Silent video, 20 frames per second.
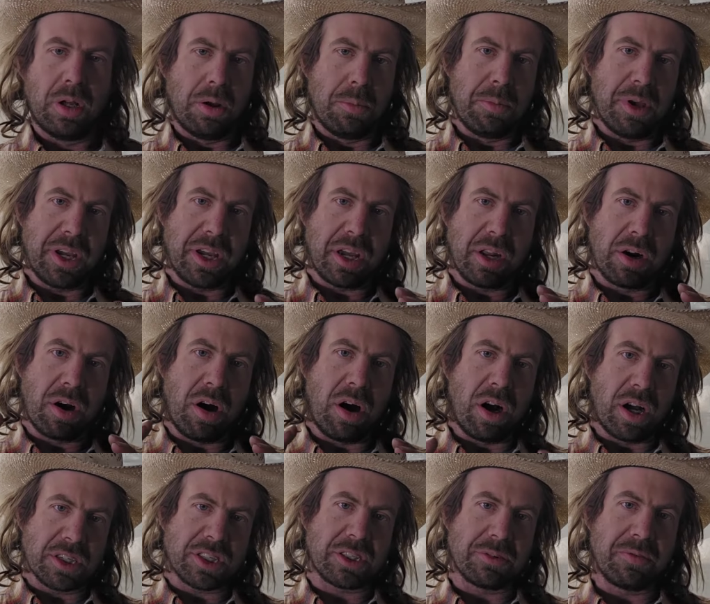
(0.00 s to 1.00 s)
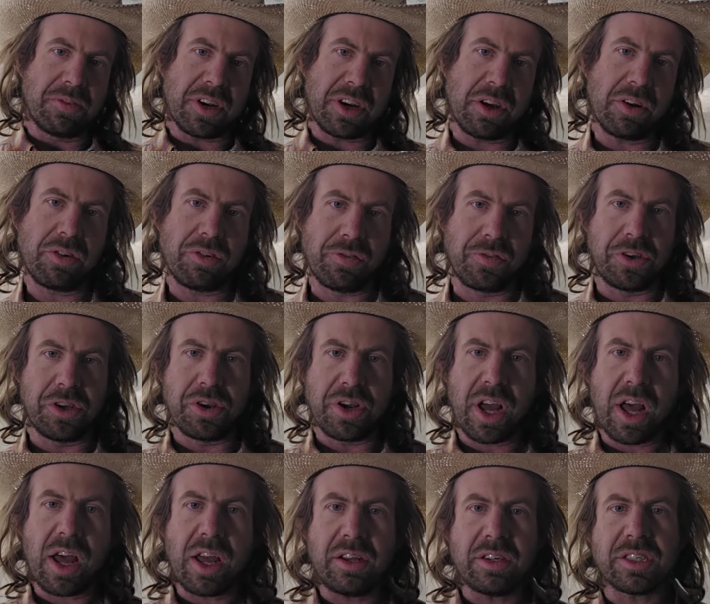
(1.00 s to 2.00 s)
making awesome videos for you
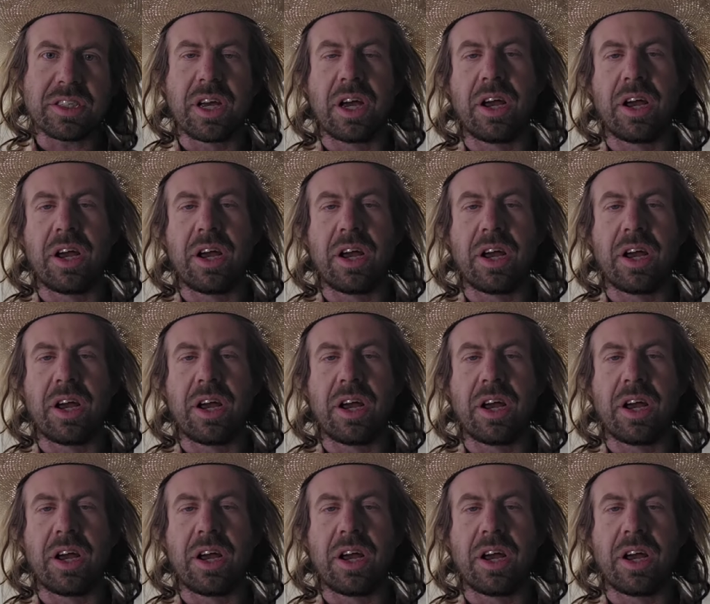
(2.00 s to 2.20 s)
guys.